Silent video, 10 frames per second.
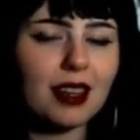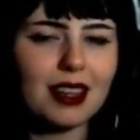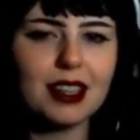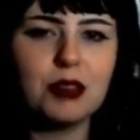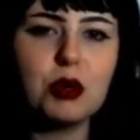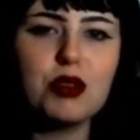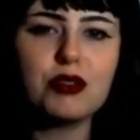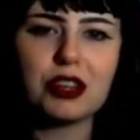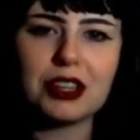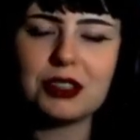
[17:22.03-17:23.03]
And a
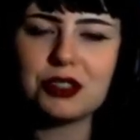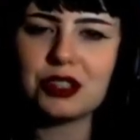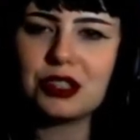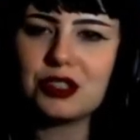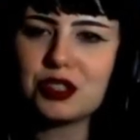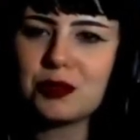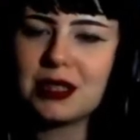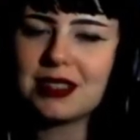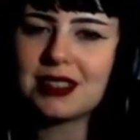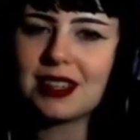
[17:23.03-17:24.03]
movie usually just
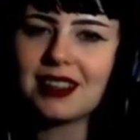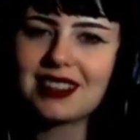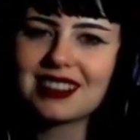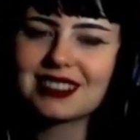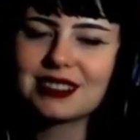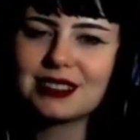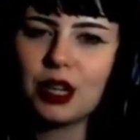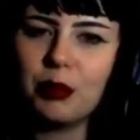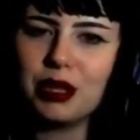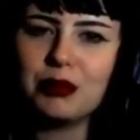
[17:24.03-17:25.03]
means like a
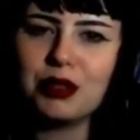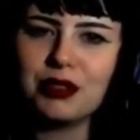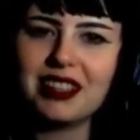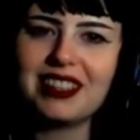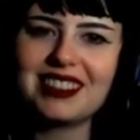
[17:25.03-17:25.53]
B movie.